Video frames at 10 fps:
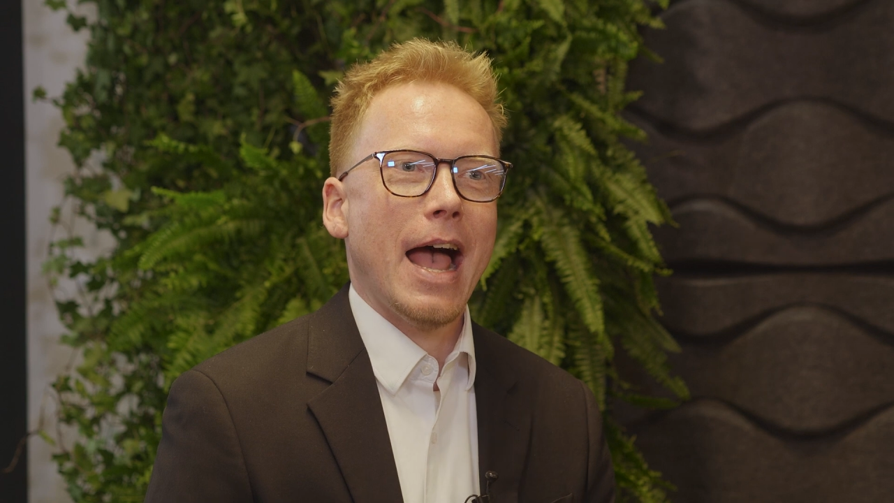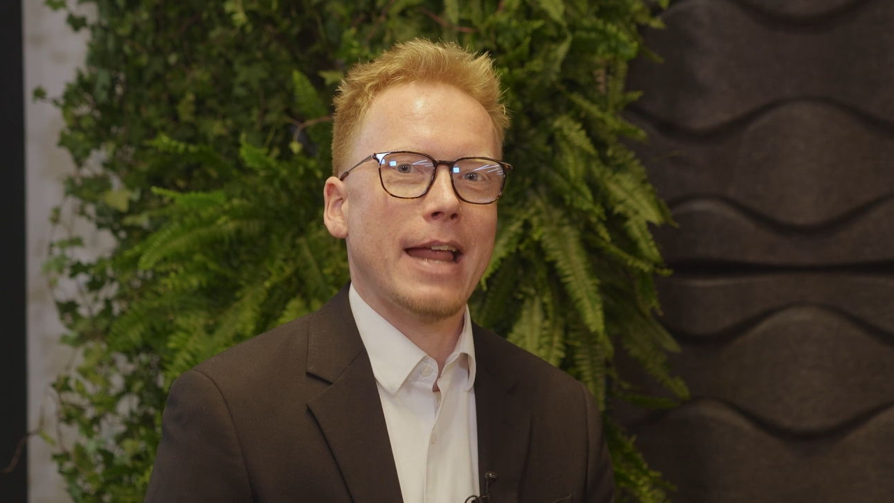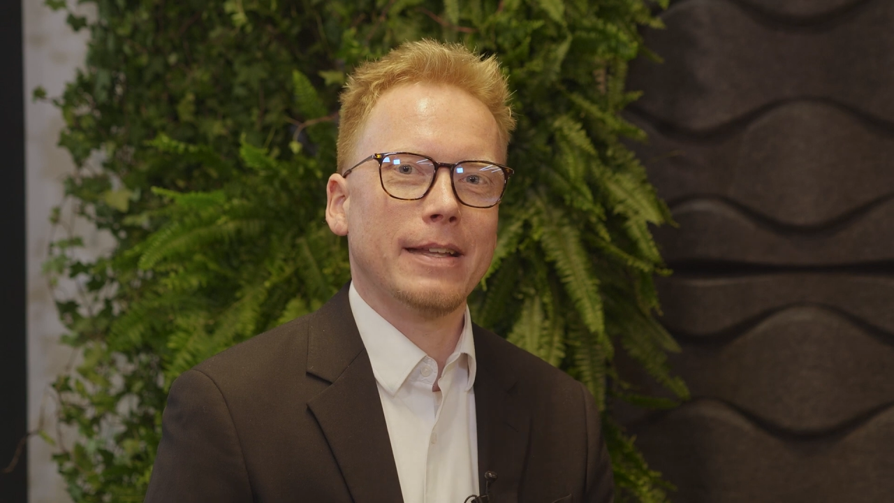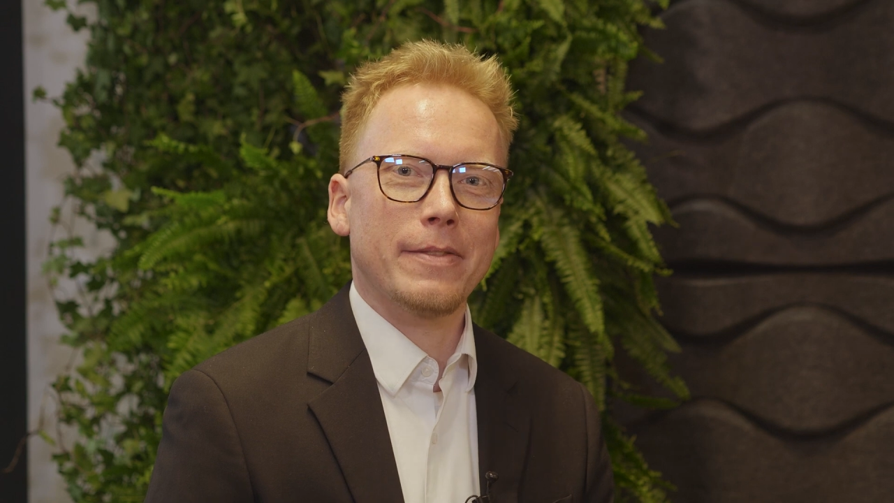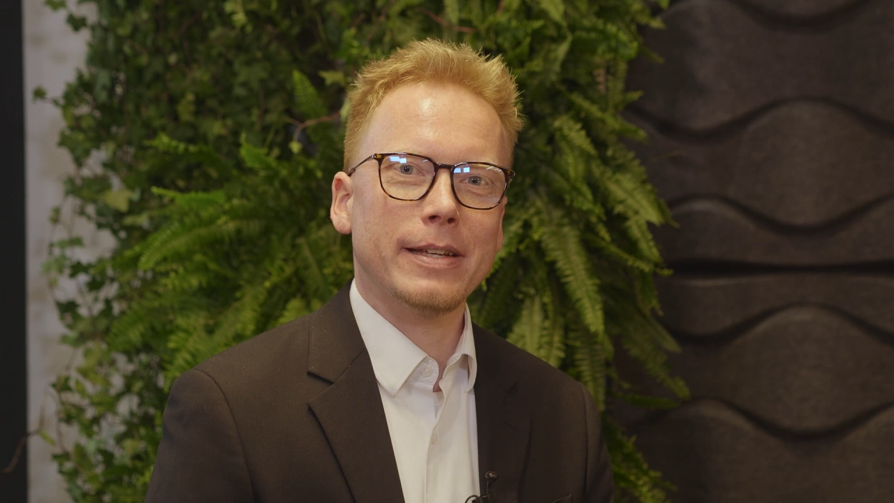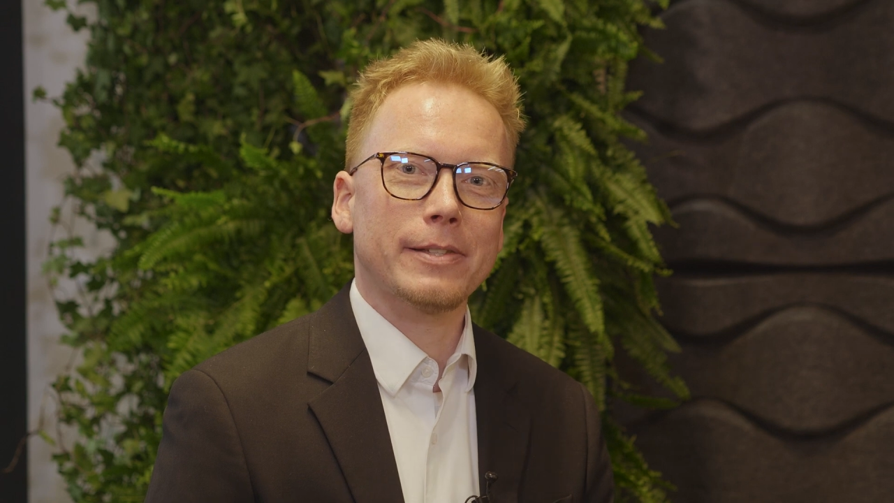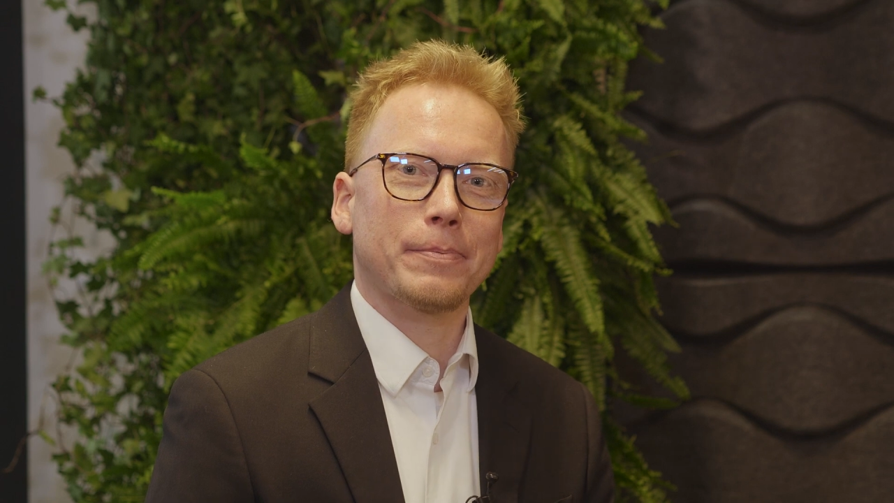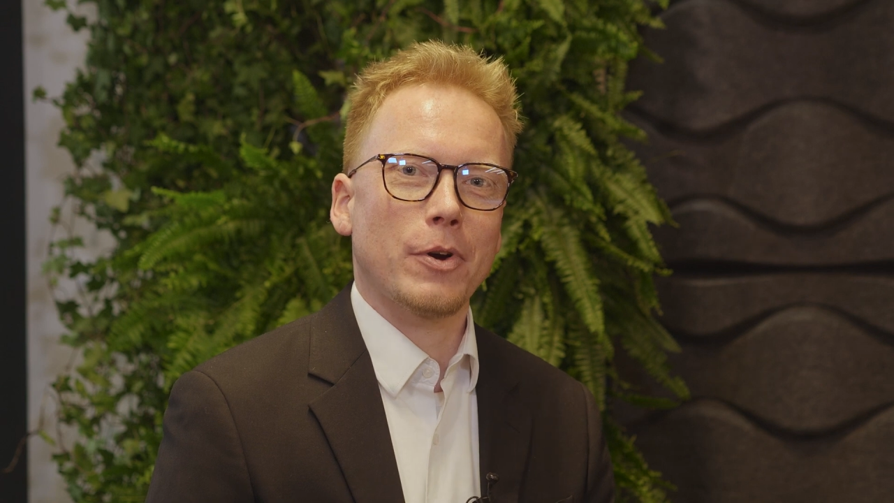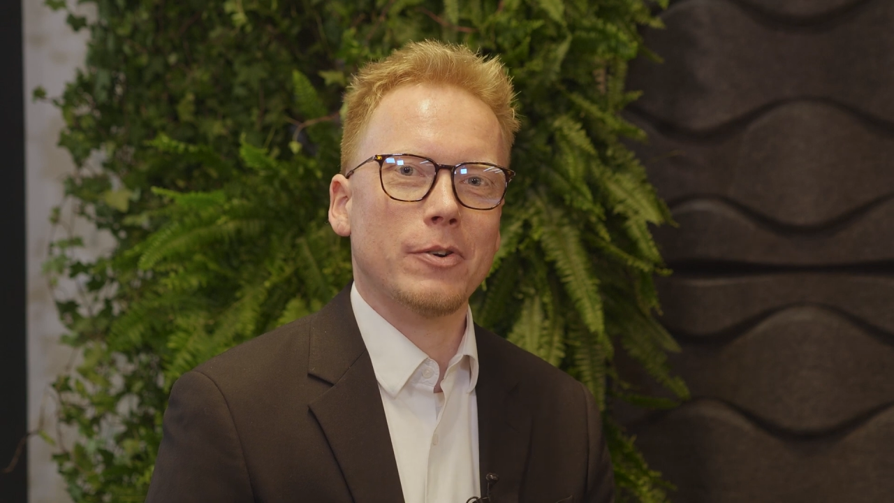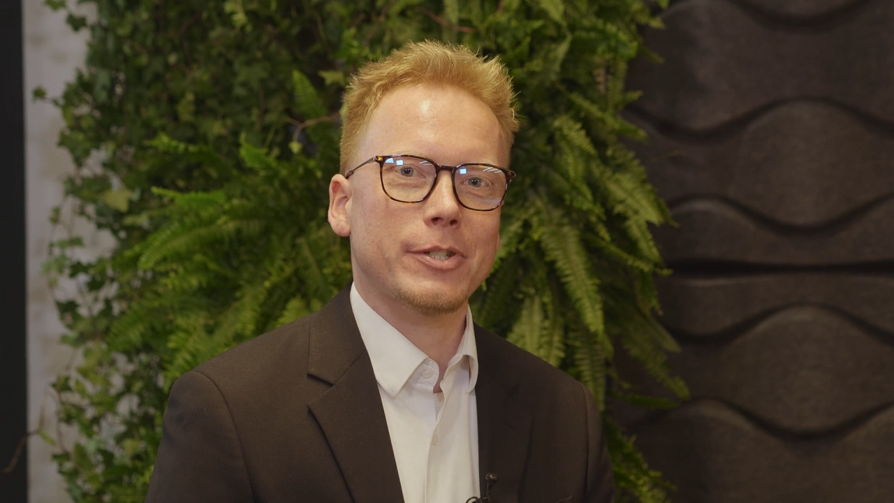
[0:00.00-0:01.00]
and in these
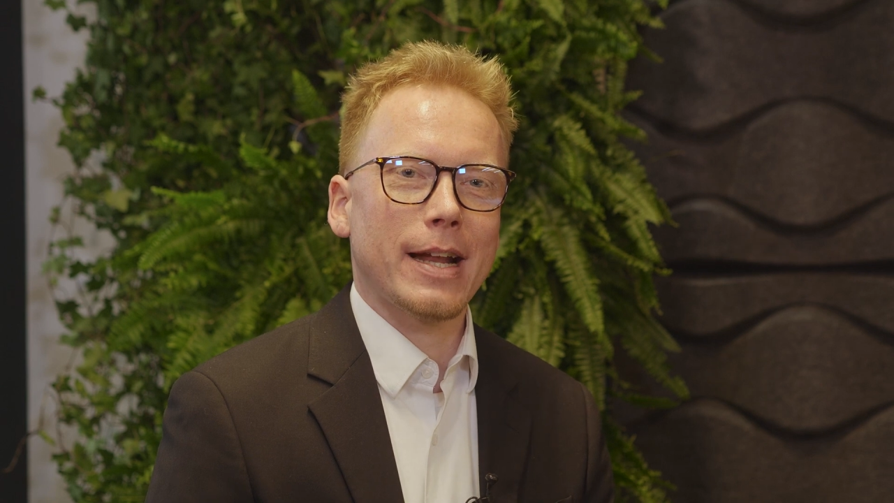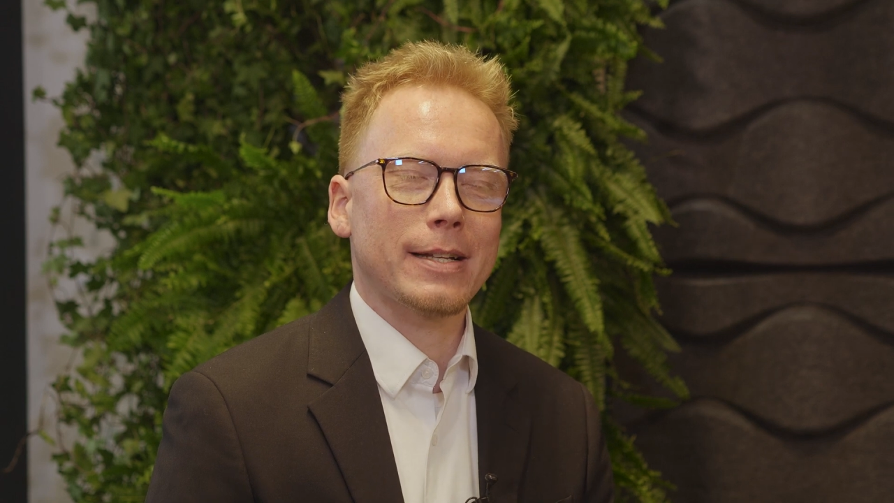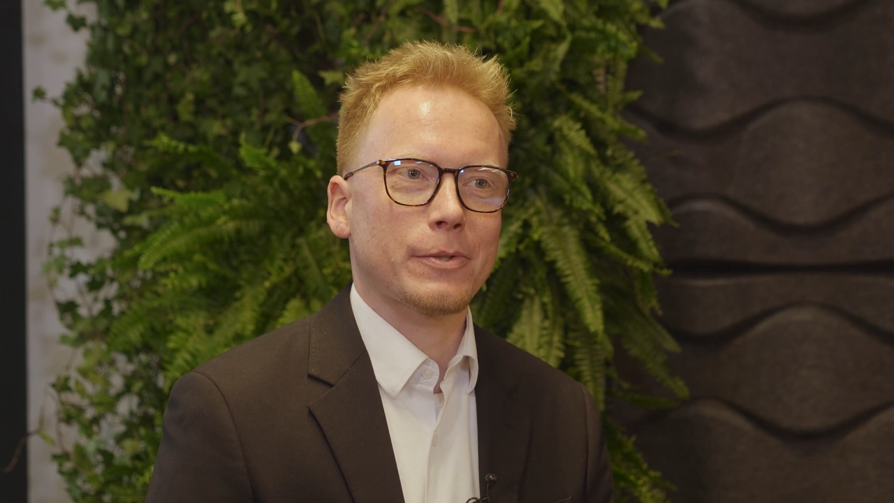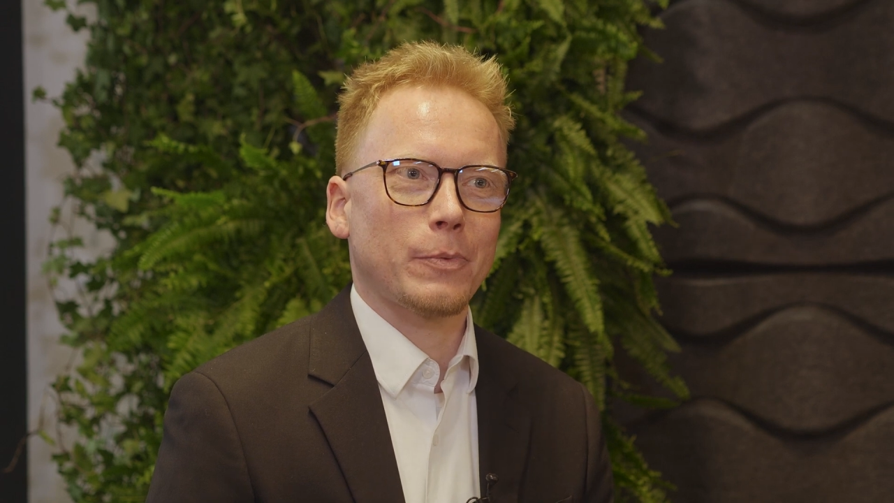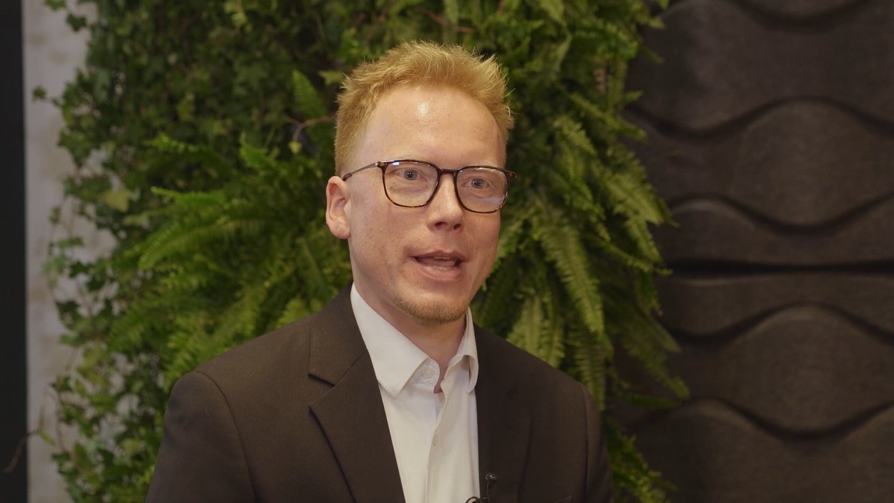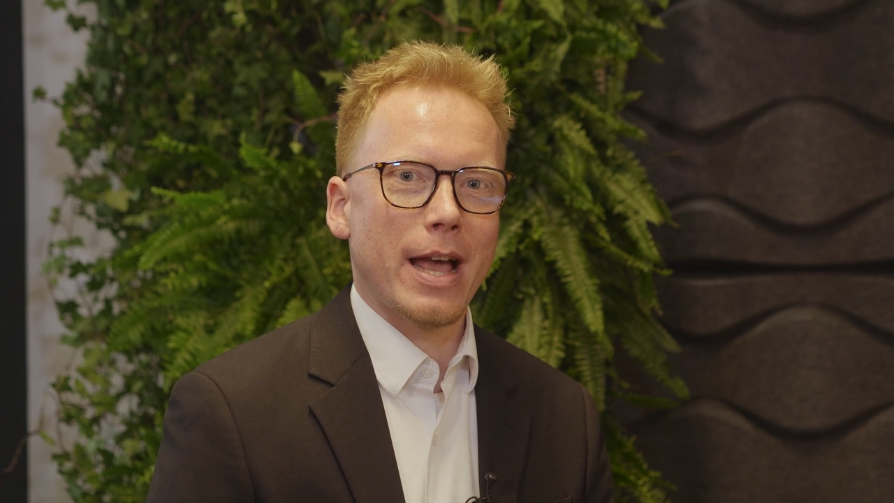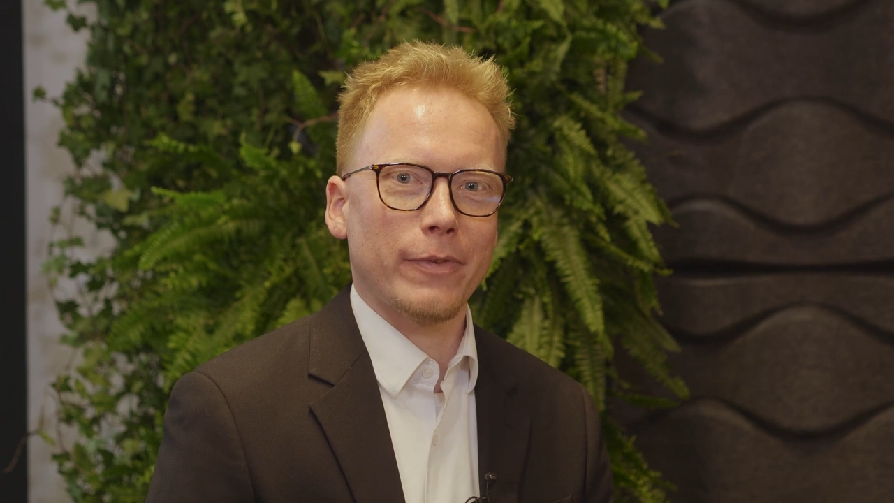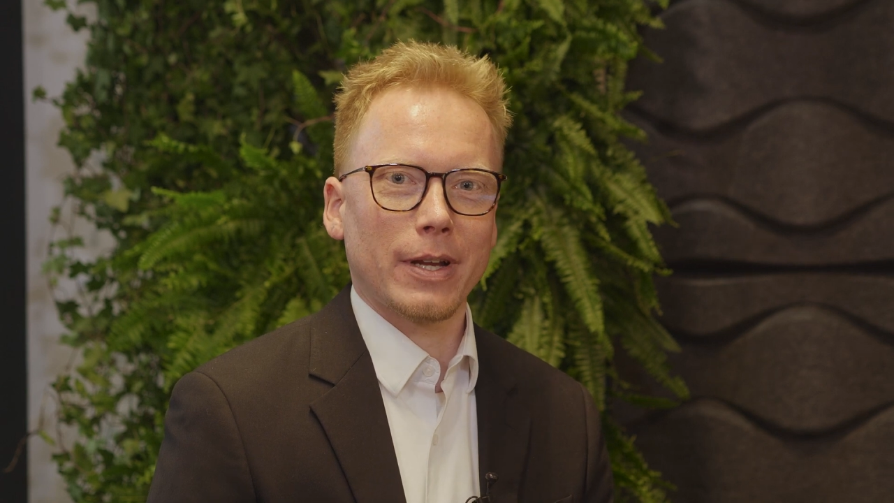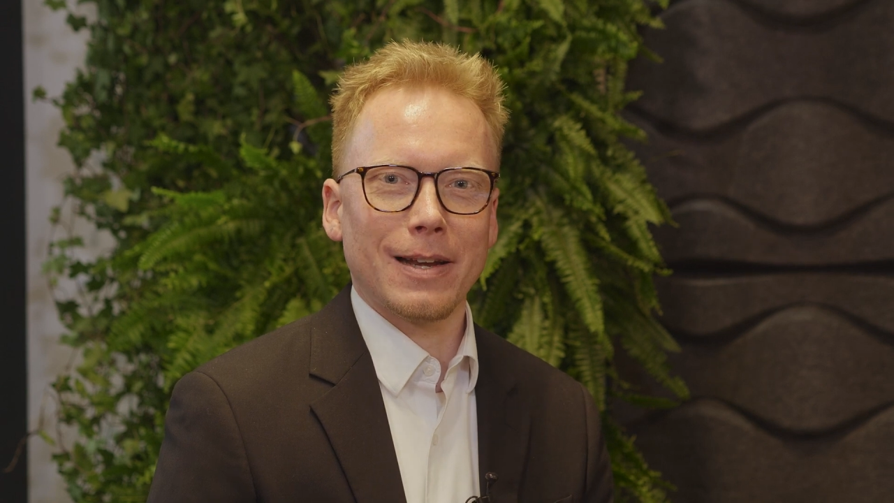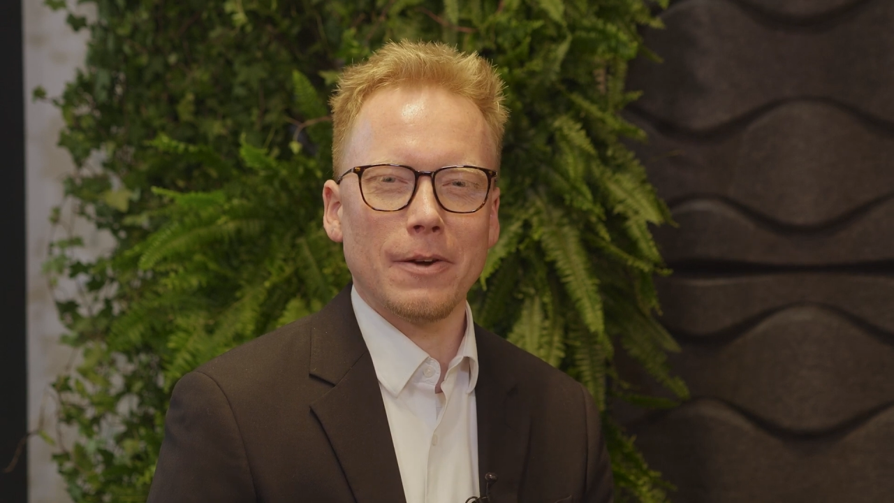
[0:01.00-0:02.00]
projects we have
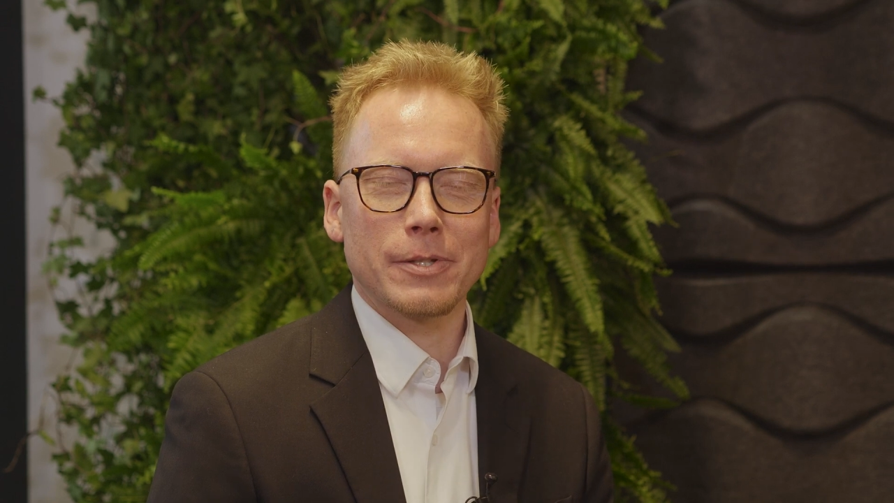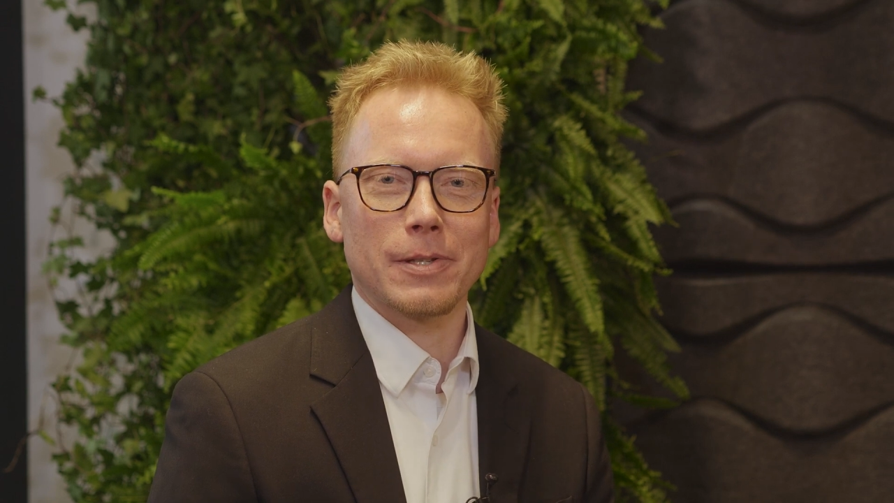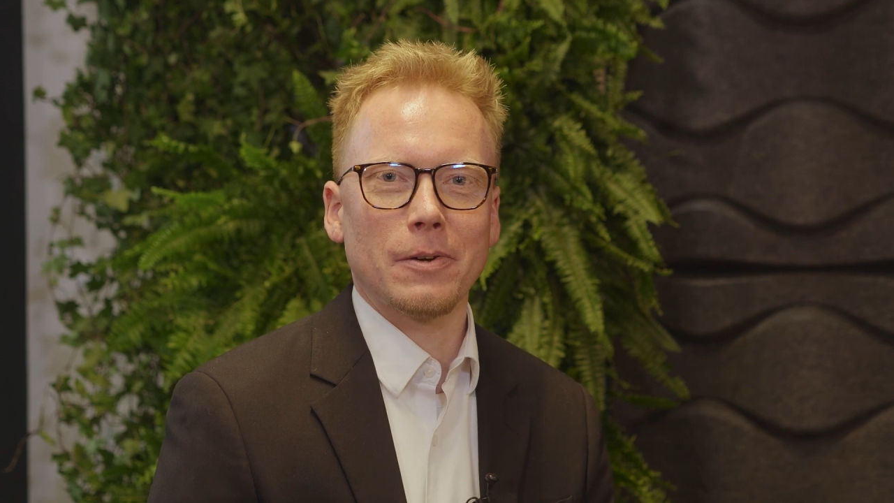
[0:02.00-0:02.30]
a close